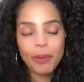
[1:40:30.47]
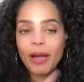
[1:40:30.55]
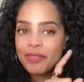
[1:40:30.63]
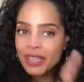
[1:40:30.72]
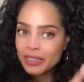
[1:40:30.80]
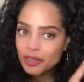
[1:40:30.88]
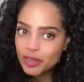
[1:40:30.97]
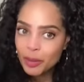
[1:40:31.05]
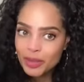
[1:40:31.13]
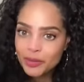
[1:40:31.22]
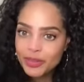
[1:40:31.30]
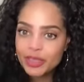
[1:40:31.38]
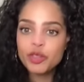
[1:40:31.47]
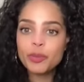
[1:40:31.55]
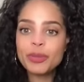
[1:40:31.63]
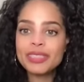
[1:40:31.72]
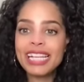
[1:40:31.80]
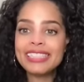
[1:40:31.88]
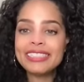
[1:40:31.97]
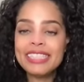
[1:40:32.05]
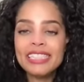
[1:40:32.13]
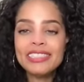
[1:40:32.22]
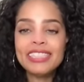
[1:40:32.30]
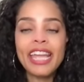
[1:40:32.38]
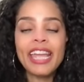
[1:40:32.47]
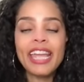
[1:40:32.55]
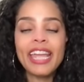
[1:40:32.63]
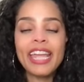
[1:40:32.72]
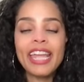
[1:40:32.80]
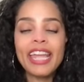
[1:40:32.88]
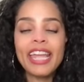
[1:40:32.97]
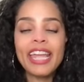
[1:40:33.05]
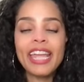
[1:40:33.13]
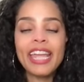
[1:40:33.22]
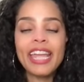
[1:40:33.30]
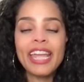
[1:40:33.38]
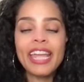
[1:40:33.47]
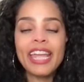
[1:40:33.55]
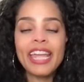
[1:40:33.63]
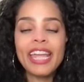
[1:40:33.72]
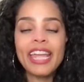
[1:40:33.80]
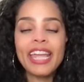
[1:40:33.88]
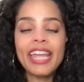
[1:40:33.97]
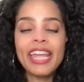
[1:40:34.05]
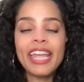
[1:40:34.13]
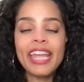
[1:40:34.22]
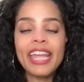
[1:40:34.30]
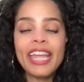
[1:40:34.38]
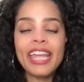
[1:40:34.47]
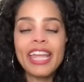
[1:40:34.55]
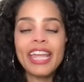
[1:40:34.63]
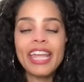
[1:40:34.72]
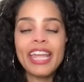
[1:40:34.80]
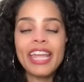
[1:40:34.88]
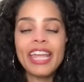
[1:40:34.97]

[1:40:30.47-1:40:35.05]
thank you so much for the super chat. TJ, thank you for becoming a member.